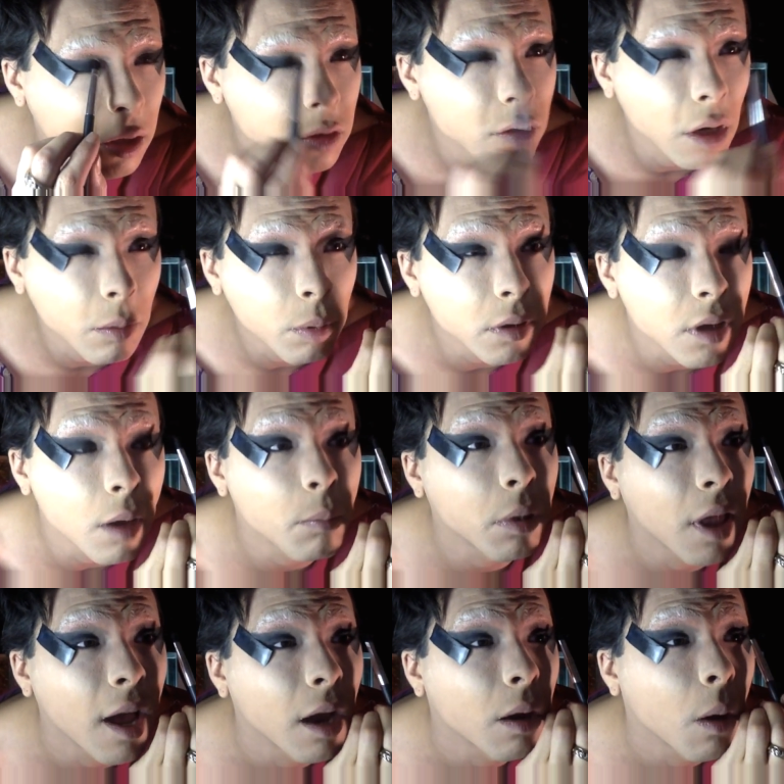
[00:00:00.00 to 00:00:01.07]
kind of put that
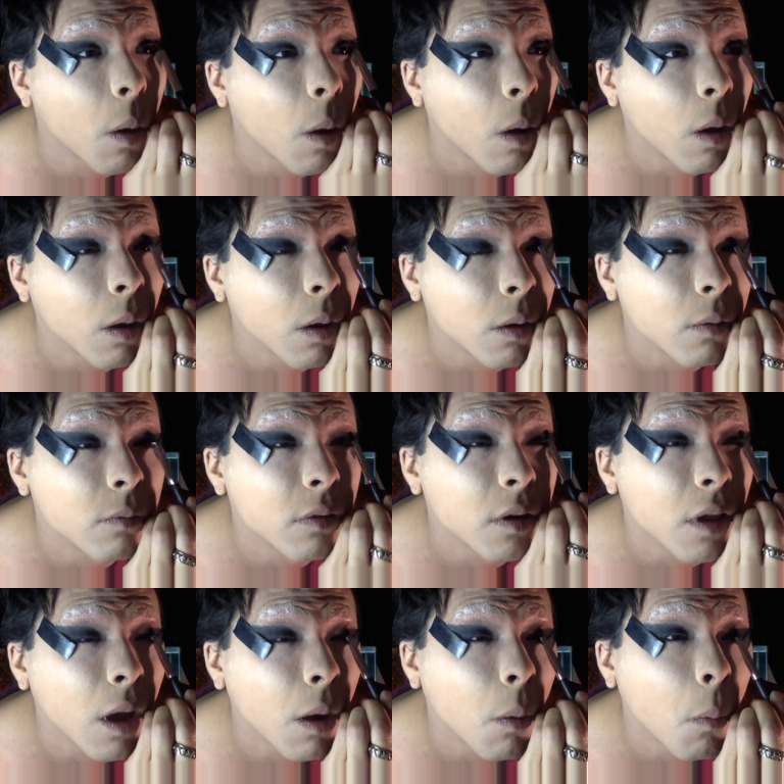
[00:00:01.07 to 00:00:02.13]
black all over
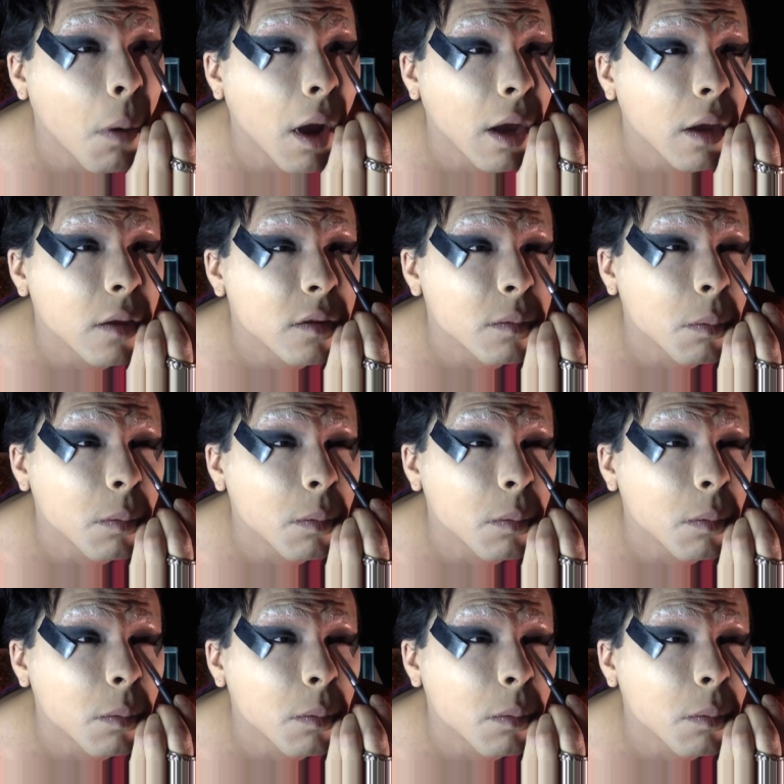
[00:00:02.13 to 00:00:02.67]
that white